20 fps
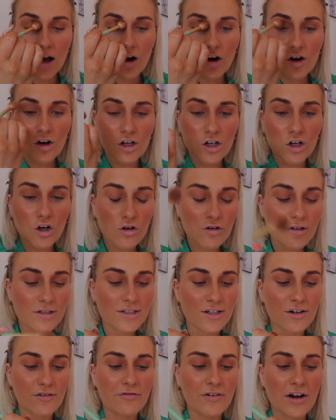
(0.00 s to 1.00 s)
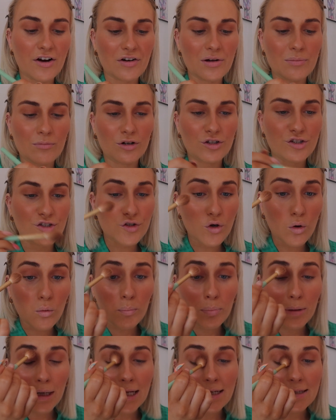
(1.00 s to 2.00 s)
Her looks are very much so
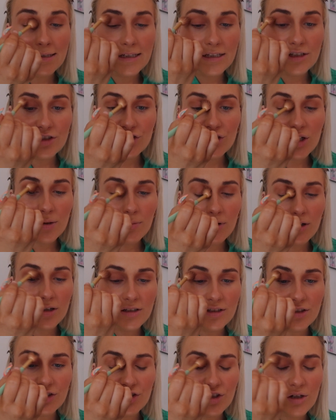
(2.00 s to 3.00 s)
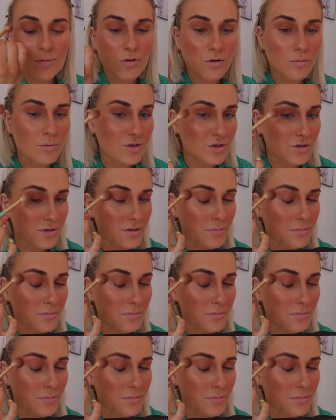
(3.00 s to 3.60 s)
blending shimmer into shimmer, which is